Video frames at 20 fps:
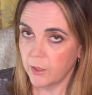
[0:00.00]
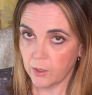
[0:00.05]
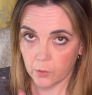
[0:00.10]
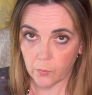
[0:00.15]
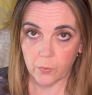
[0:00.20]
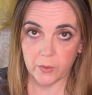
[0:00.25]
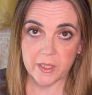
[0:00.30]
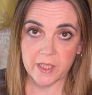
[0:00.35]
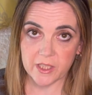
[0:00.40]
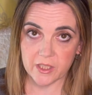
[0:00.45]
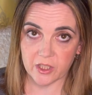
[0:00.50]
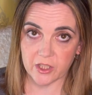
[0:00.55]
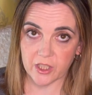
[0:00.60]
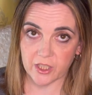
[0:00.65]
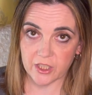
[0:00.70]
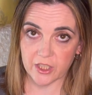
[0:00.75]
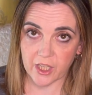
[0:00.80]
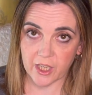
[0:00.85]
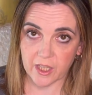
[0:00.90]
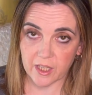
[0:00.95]
We need to start
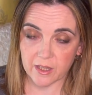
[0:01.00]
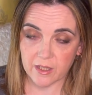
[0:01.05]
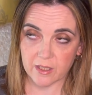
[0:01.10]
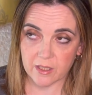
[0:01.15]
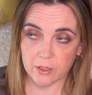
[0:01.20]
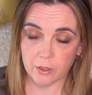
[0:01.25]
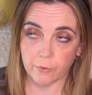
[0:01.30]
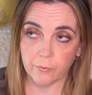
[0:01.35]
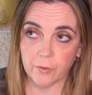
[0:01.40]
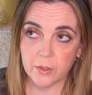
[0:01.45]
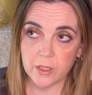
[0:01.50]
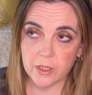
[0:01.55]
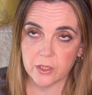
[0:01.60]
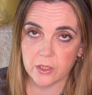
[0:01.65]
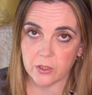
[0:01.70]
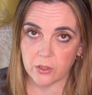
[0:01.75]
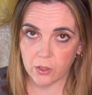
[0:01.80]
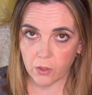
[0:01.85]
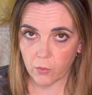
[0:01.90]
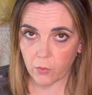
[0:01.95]
checking this stuff. We need
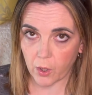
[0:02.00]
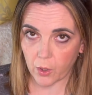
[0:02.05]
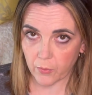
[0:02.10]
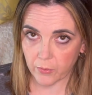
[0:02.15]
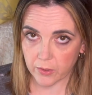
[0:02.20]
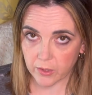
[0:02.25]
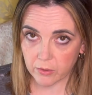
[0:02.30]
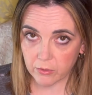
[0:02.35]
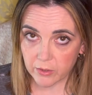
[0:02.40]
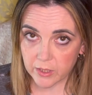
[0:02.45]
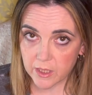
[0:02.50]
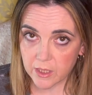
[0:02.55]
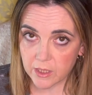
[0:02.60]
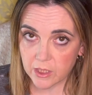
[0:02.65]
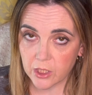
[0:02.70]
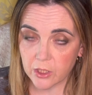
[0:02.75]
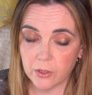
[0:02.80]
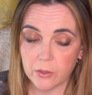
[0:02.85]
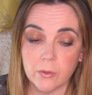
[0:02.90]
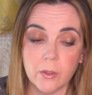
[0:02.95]
to know what we're agreeing
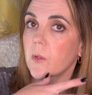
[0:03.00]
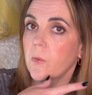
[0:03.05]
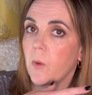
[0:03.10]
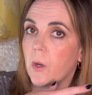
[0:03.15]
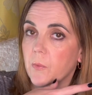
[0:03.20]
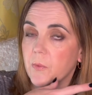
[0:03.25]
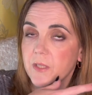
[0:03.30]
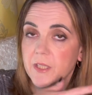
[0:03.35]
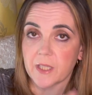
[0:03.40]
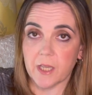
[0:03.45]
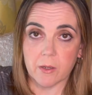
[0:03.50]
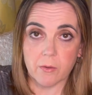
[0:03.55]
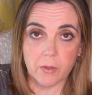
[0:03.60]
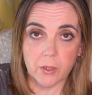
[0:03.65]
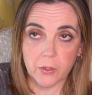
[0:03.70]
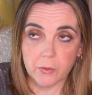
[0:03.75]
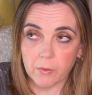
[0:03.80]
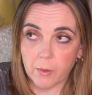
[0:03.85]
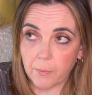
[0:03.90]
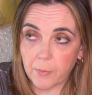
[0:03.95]
to, what we're saying we're
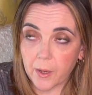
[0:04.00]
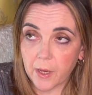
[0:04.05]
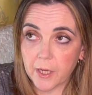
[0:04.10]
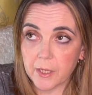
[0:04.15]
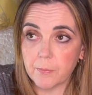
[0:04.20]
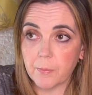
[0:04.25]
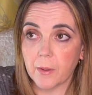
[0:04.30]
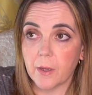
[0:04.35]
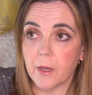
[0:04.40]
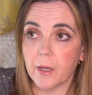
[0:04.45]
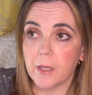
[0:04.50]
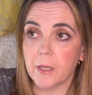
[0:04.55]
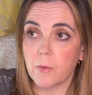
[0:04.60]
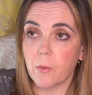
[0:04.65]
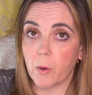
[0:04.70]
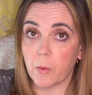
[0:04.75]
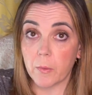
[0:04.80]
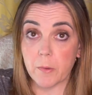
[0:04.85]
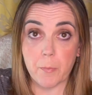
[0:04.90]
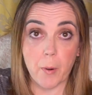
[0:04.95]
going to abide by,
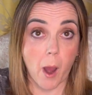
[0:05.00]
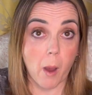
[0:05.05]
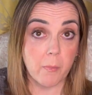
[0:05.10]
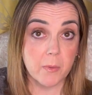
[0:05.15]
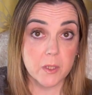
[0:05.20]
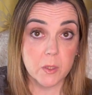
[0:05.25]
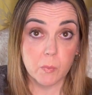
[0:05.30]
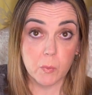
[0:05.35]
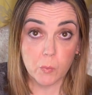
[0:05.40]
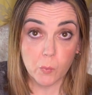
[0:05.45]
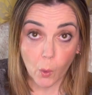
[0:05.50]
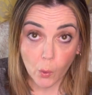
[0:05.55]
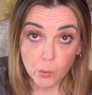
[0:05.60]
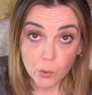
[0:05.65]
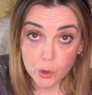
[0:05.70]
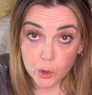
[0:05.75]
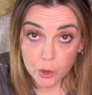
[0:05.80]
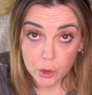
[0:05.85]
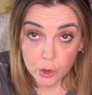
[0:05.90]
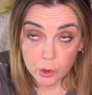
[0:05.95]
what we promise we won't
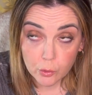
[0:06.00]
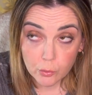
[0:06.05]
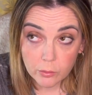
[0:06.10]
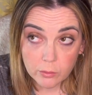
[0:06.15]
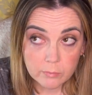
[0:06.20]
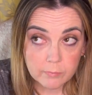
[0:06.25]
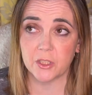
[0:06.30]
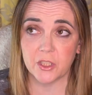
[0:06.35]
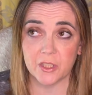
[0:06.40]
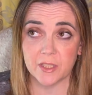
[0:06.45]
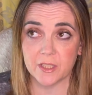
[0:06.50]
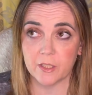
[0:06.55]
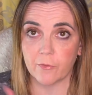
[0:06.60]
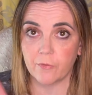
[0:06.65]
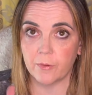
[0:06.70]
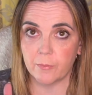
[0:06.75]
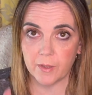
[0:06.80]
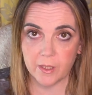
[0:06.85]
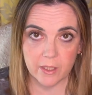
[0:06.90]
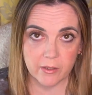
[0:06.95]
do. Just
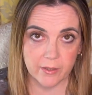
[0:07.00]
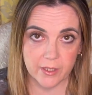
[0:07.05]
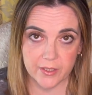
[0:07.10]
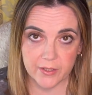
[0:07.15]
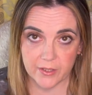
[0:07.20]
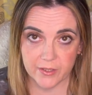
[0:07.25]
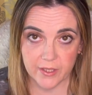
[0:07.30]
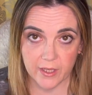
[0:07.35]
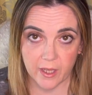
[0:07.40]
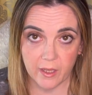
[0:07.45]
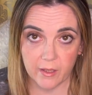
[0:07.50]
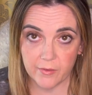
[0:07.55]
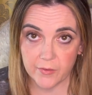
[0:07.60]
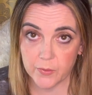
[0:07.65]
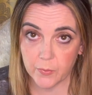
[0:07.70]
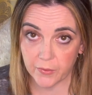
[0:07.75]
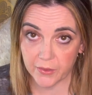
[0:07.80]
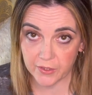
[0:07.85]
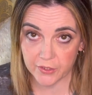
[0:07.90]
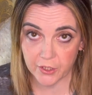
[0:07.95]
familiarize ourselves
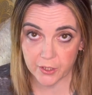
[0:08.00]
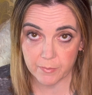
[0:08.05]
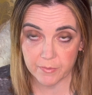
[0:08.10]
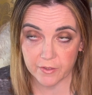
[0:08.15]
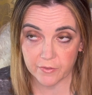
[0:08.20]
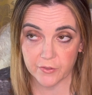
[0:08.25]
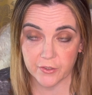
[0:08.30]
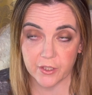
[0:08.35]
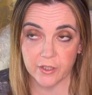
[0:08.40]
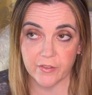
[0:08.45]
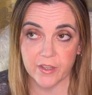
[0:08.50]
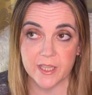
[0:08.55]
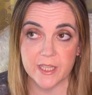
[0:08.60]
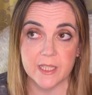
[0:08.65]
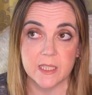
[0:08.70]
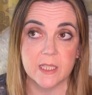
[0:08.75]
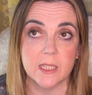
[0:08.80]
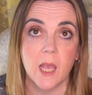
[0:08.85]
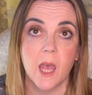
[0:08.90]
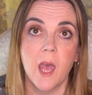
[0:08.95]
with the terms of
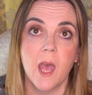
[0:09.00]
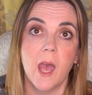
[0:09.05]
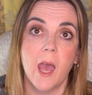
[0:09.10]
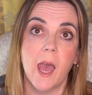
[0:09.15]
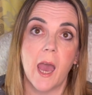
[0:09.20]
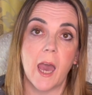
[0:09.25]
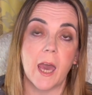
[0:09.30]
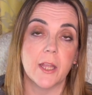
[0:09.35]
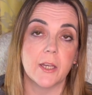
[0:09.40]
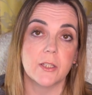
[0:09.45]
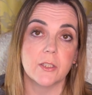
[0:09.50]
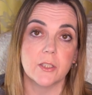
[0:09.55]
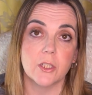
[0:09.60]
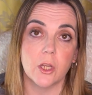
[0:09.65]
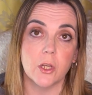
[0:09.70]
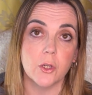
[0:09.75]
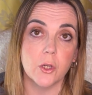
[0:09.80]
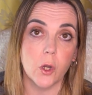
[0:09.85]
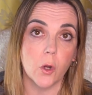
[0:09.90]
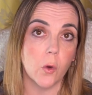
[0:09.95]
service and
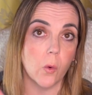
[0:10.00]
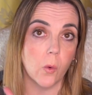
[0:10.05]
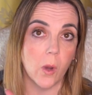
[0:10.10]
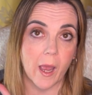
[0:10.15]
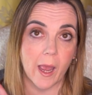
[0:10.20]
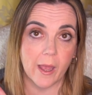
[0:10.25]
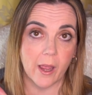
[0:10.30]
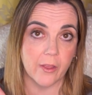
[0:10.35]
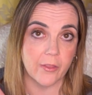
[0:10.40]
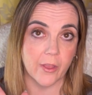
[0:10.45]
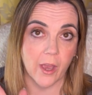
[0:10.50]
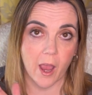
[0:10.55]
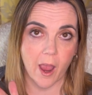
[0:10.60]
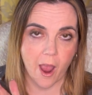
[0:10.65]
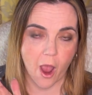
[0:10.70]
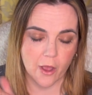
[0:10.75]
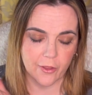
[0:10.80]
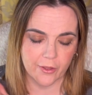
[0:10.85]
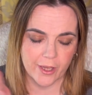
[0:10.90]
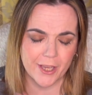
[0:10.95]
know that,
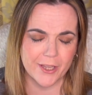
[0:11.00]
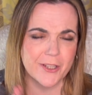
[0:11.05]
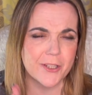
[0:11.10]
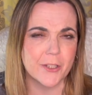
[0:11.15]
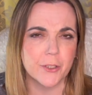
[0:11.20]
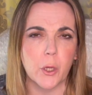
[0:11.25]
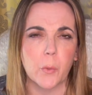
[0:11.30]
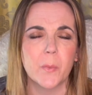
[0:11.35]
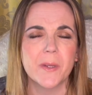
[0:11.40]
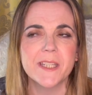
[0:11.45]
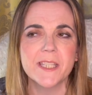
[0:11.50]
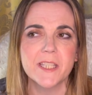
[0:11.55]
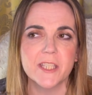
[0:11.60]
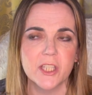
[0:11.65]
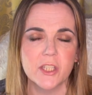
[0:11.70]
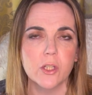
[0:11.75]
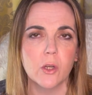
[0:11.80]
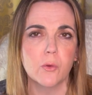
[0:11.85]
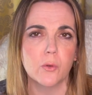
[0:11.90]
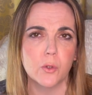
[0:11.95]
you know, we need to
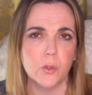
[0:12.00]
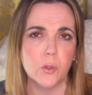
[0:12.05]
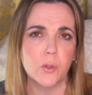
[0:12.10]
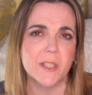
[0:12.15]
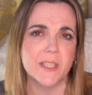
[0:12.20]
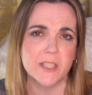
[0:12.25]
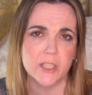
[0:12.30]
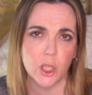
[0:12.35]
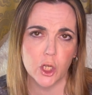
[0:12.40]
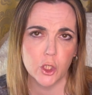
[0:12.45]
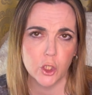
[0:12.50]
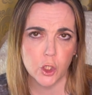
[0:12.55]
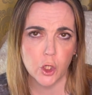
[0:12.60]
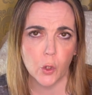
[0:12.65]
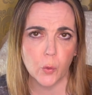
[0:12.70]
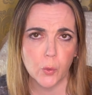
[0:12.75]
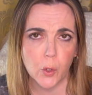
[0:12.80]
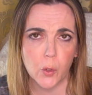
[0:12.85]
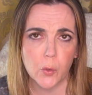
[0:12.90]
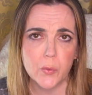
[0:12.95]
know Google's
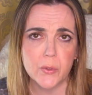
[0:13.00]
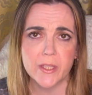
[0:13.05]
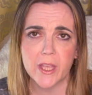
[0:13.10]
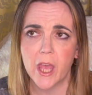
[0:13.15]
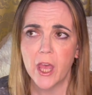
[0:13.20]
no-nos,